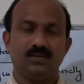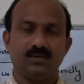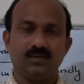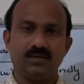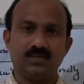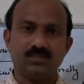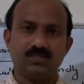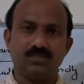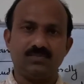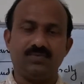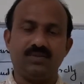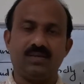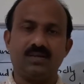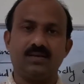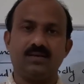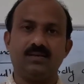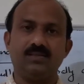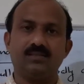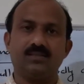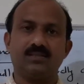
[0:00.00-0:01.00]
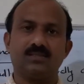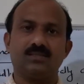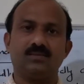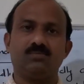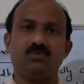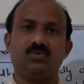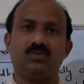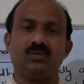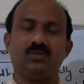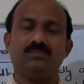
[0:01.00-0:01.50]
Next, we can discuss
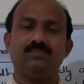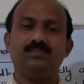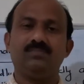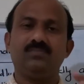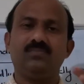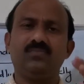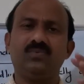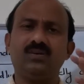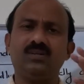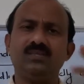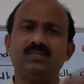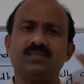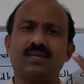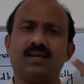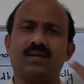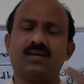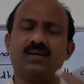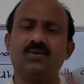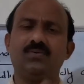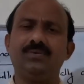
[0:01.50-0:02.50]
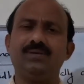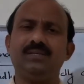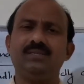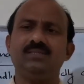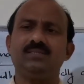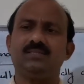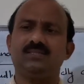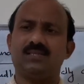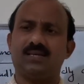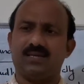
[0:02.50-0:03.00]
about what is
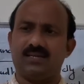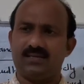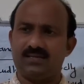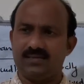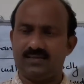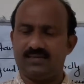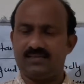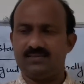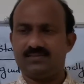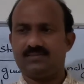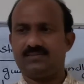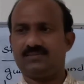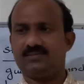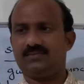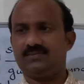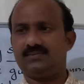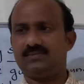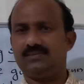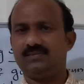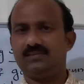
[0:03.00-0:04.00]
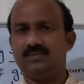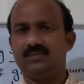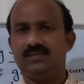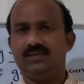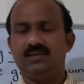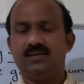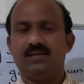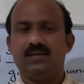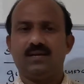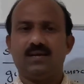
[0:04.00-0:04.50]
accounting standard
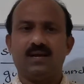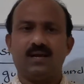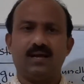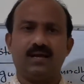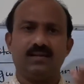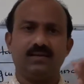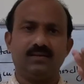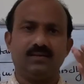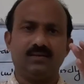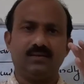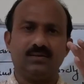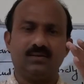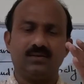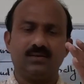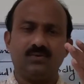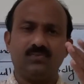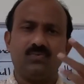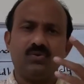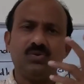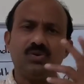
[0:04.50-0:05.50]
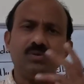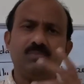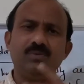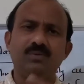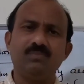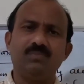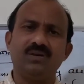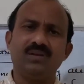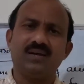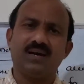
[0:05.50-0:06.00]
and what do you
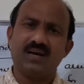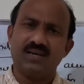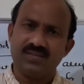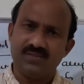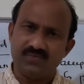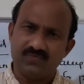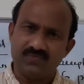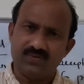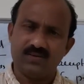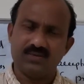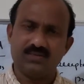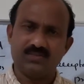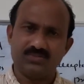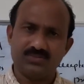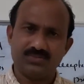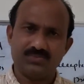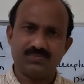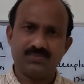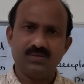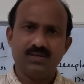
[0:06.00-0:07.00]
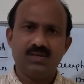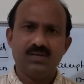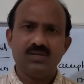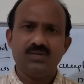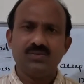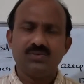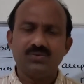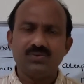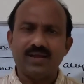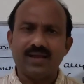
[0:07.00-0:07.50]
mean by IFRS.
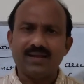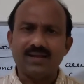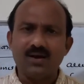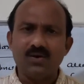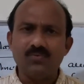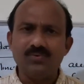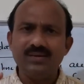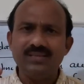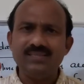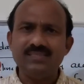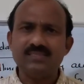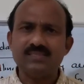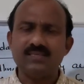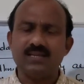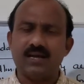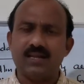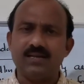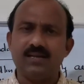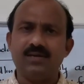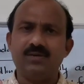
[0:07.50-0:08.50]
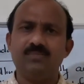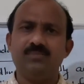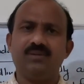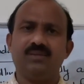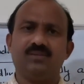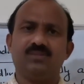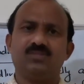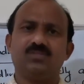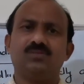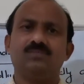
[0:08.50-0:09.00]
Accounting standard
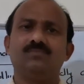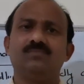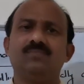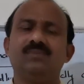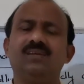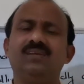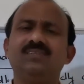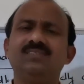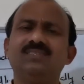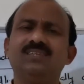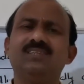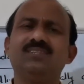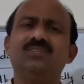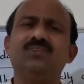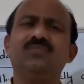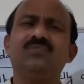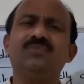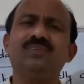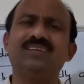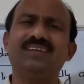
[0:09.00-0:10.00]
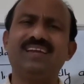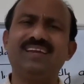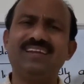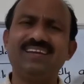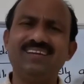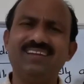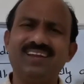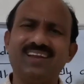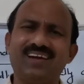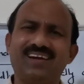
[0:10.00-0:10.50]
means a set of
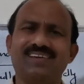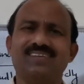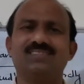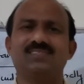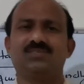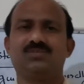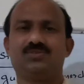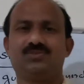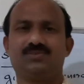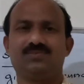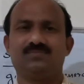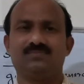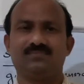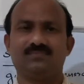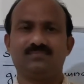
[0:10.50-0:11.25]
guidelines.